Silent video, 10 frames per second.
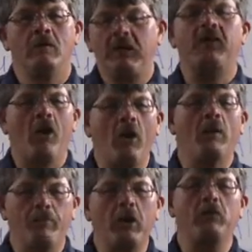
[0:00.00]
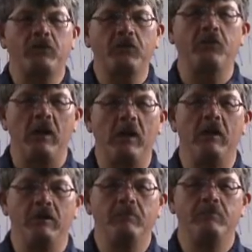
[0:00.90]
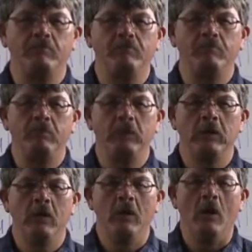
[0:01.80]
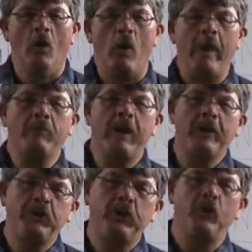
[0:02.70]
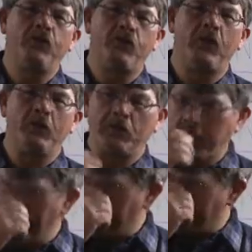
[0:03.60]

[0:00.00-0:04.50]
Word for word: This whole approach is wrong. What I'm going to do first